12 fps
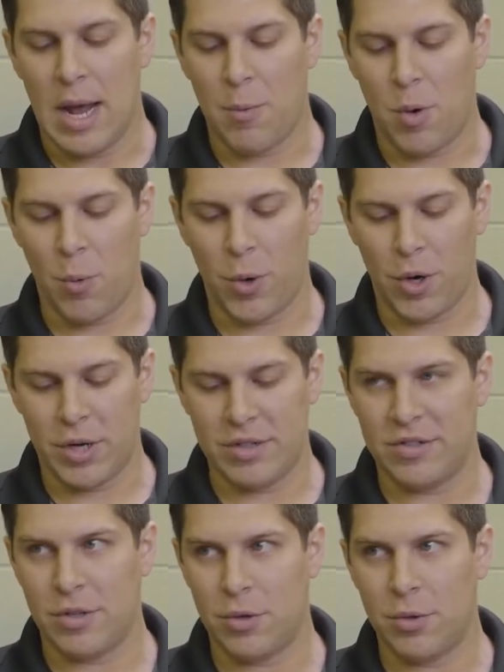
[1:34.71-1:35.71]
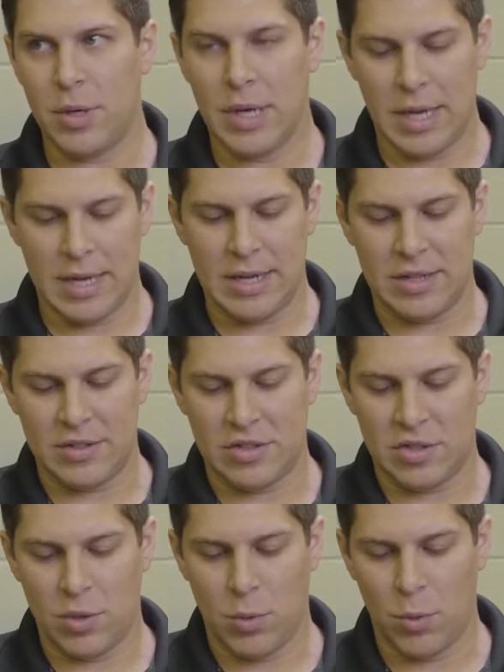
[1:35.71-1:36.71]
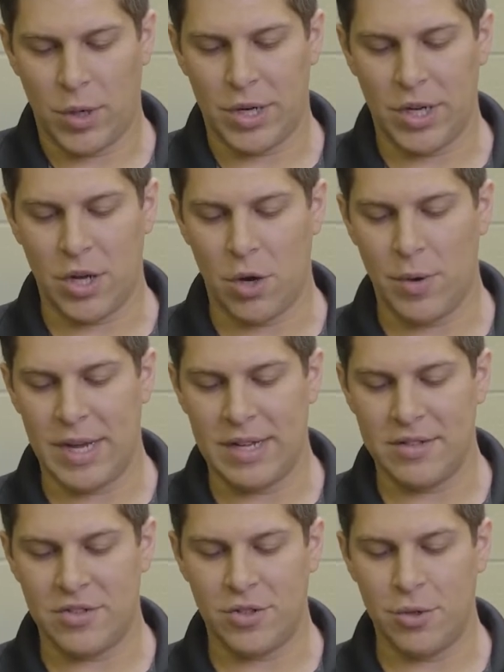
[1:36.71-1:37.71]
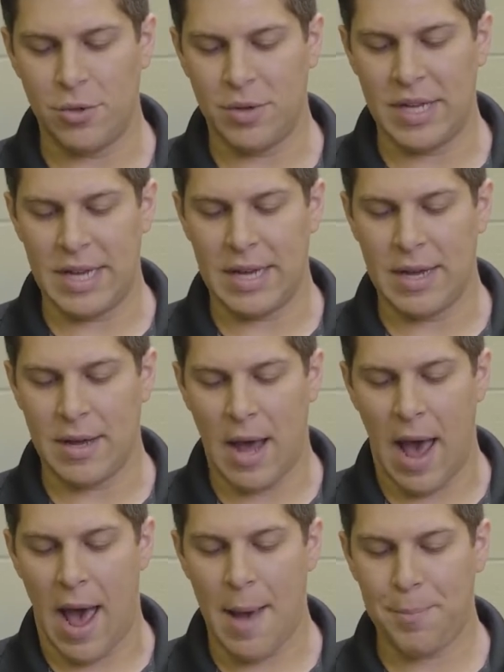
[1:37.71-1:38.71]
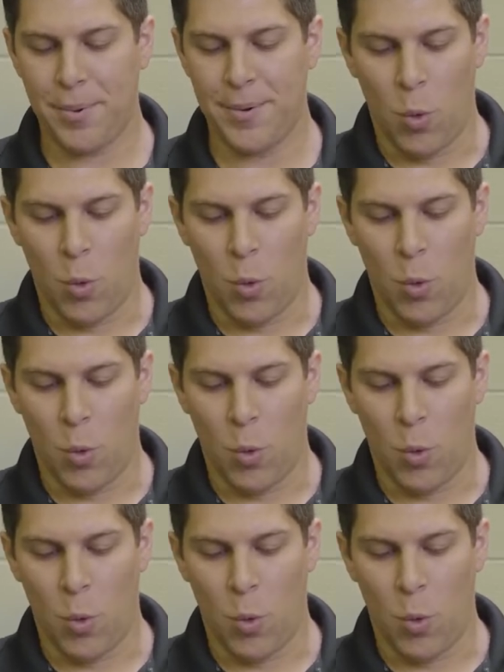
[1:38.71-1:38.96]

And what we're going to do is we're going to go into the app.